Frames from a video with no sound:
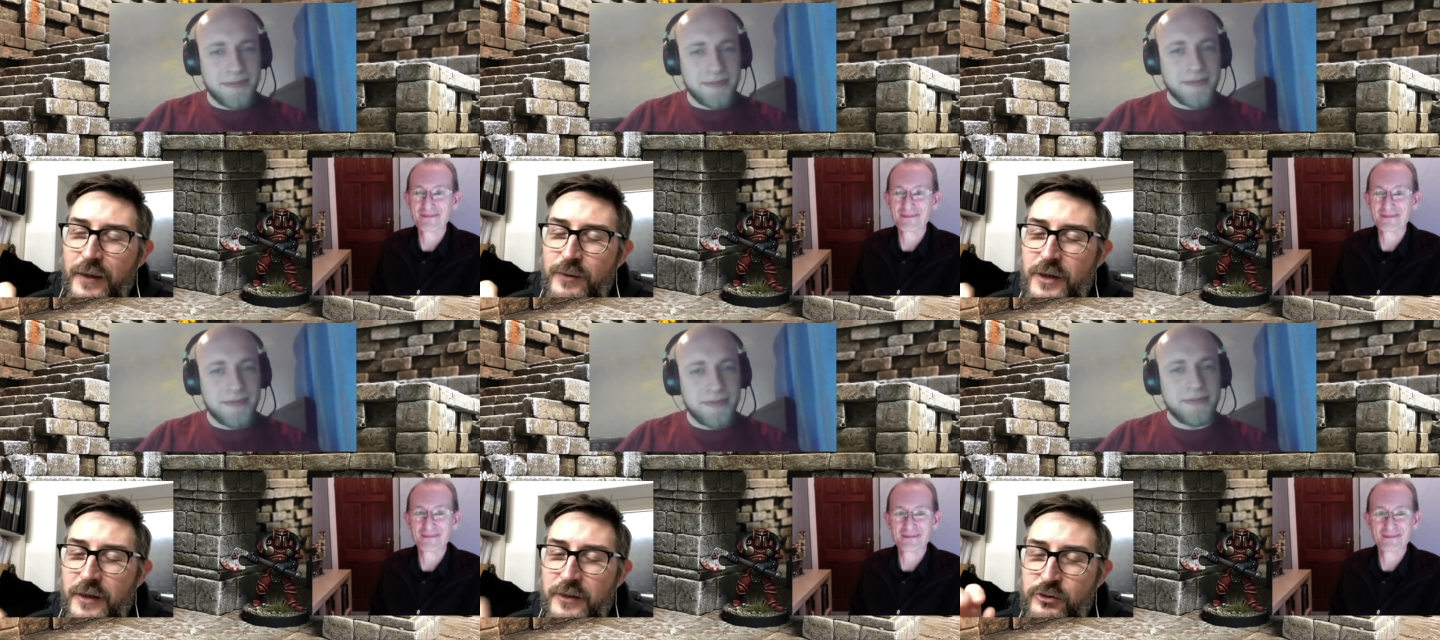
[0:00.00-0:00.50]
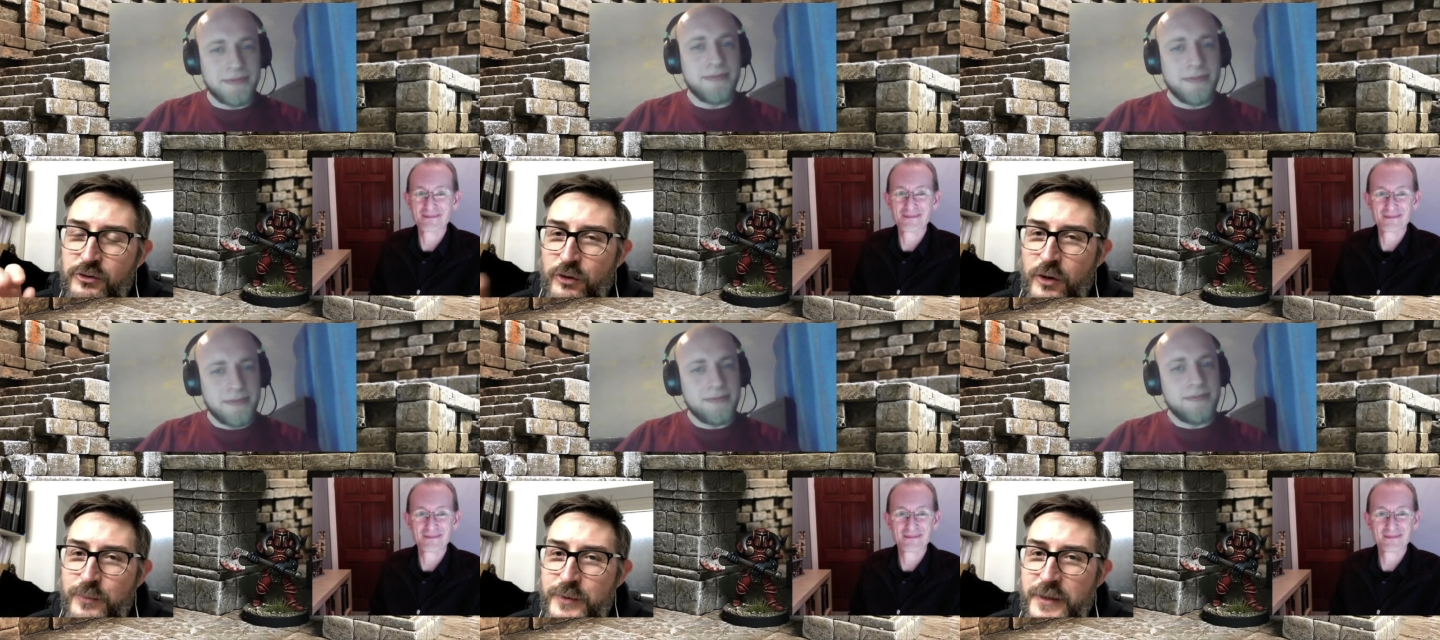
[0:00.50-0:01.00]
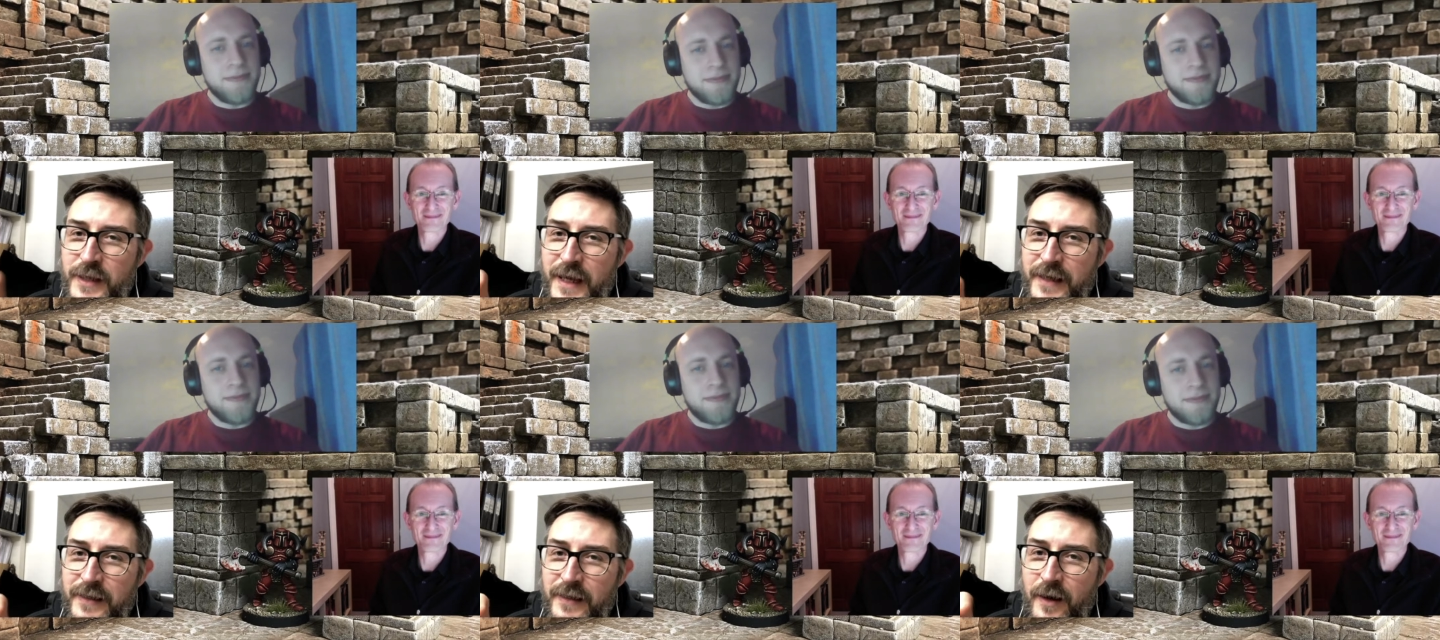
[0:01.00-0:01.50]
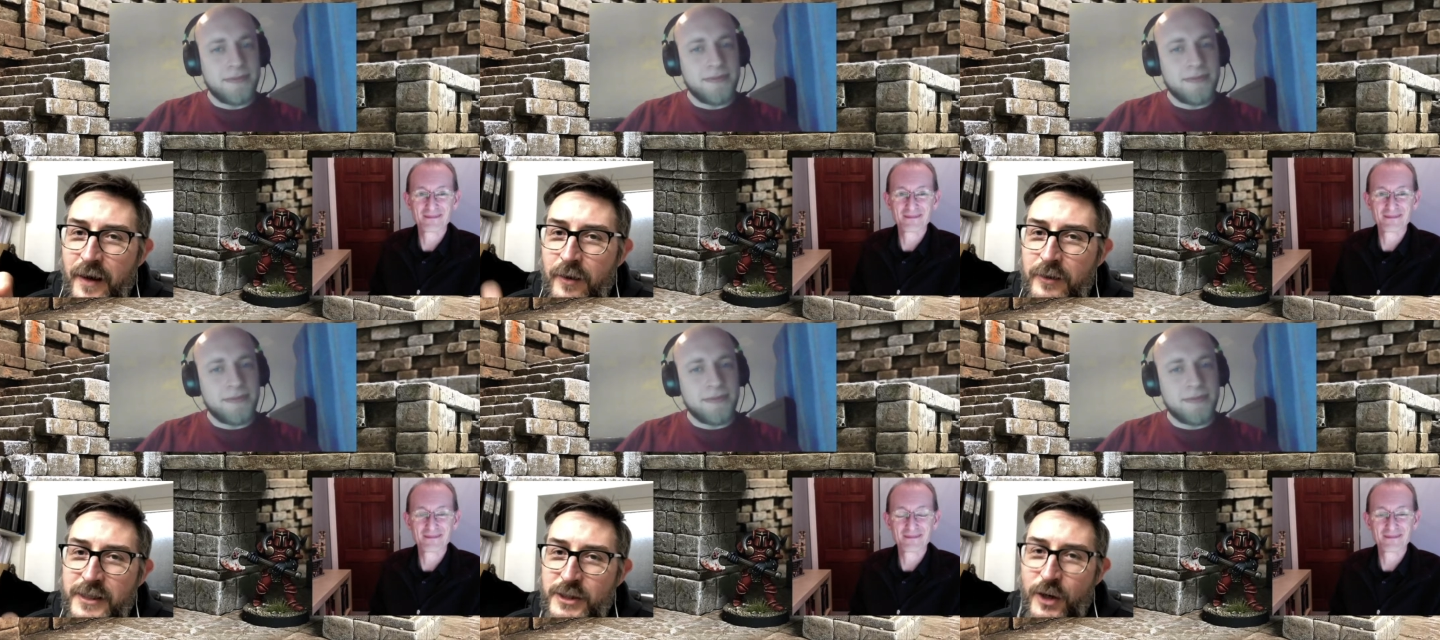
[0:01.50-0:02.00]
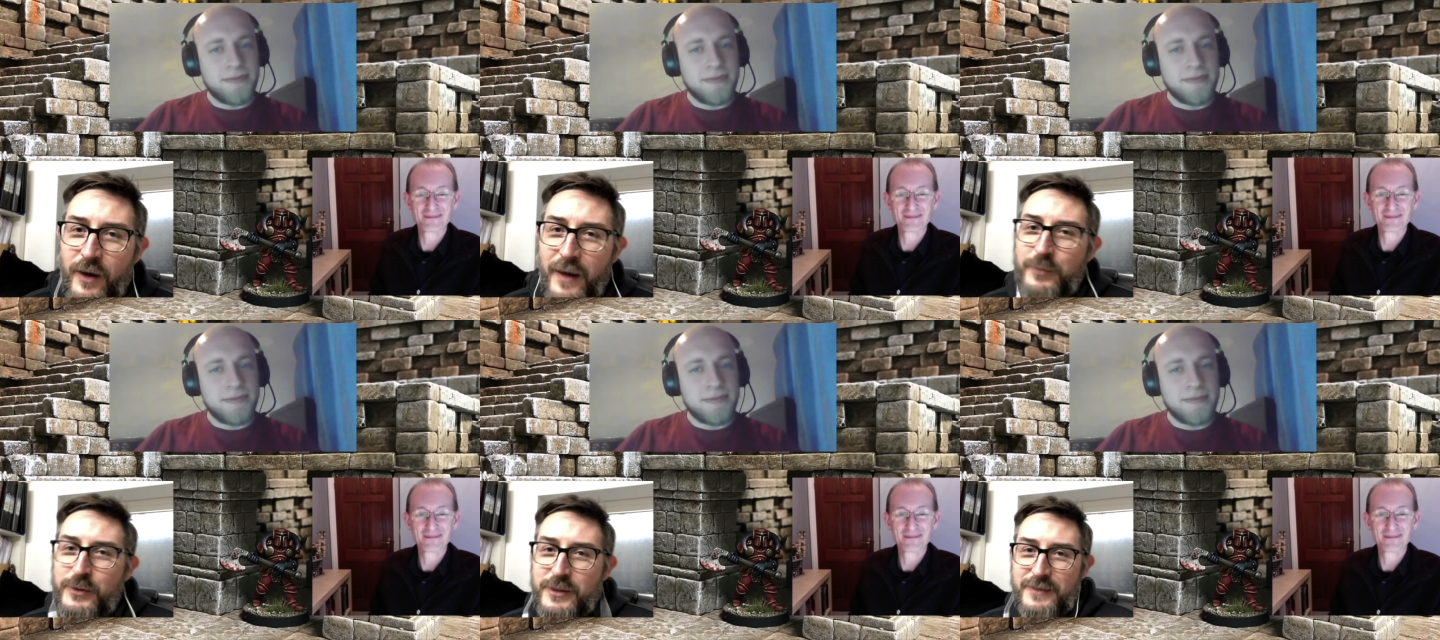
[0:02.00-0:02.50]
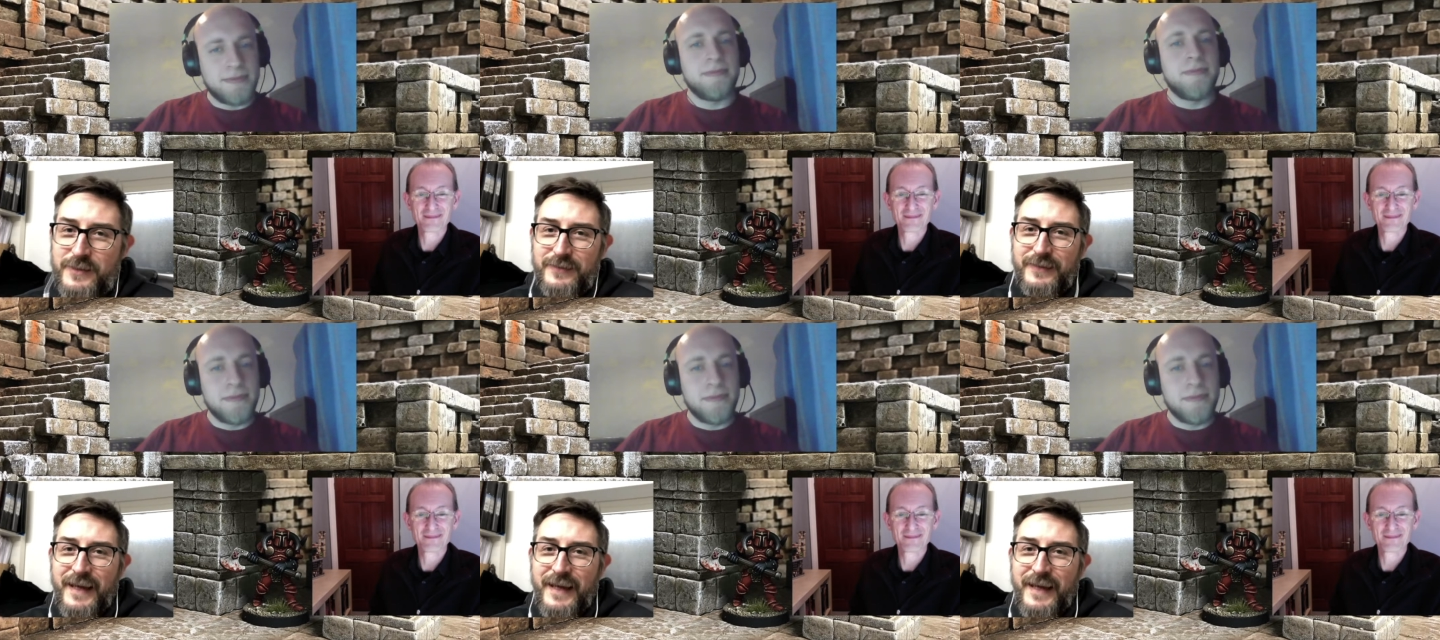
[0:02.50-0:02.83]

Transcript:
Speaker 1: those kind of tropes and archetypes